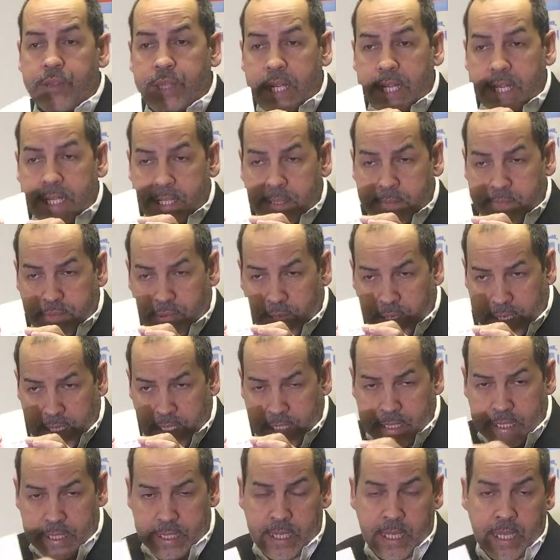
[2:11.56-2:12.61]
that it's
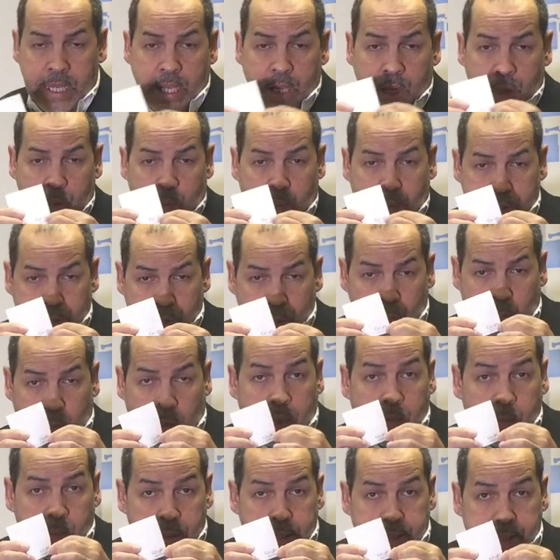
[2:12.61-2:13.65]
branded. What you
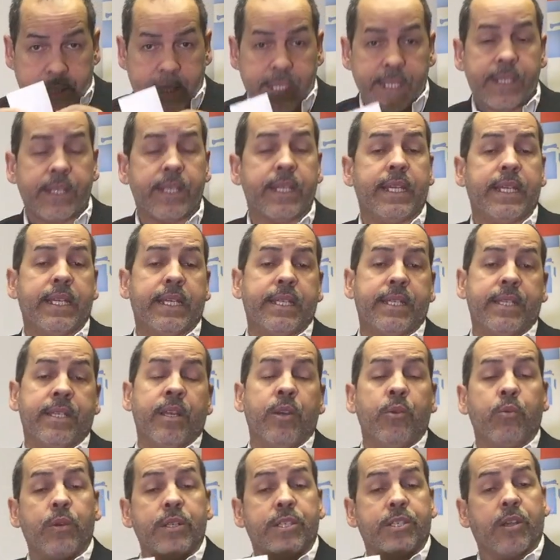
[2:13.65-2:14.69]
want with this is
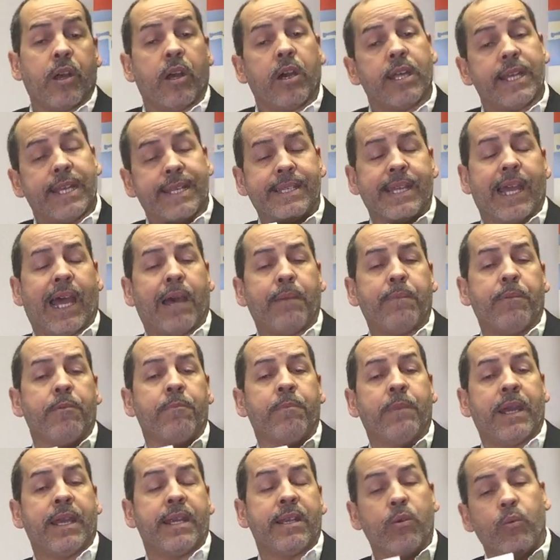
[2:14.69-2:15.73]
what's called a top of
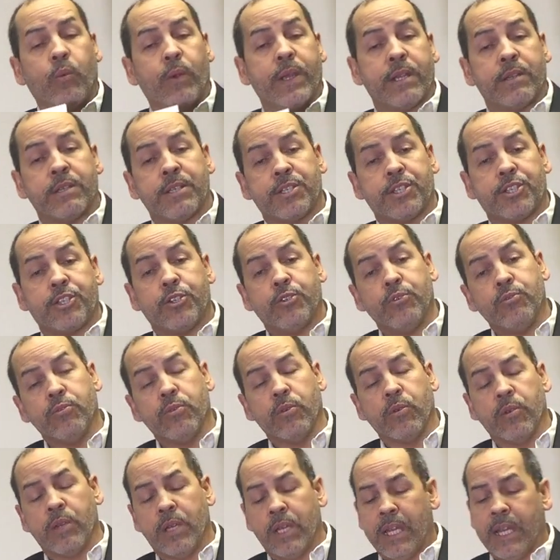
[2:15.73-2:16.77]
mind awareness
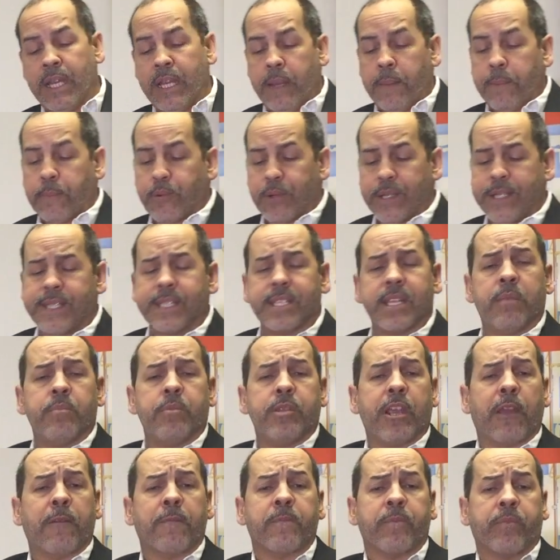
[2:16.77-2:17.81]
tool. Print
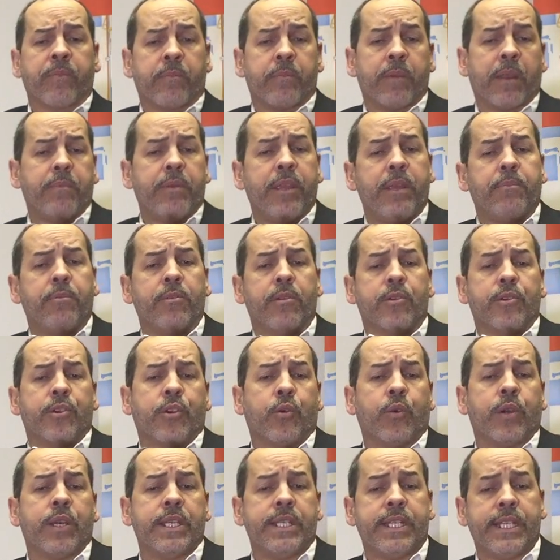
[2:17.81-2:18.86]
something that people are
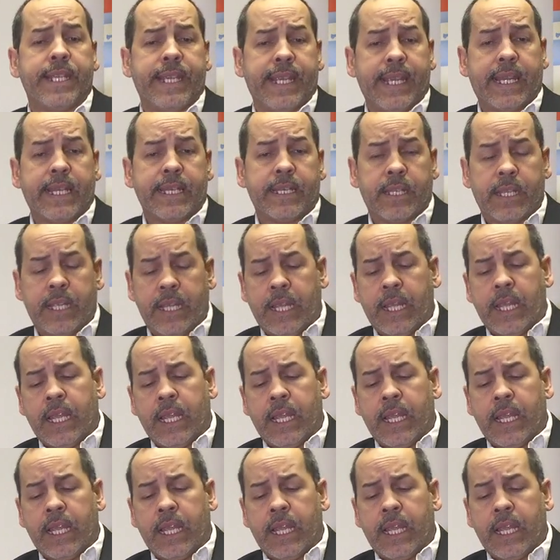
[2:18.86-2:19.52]
going to get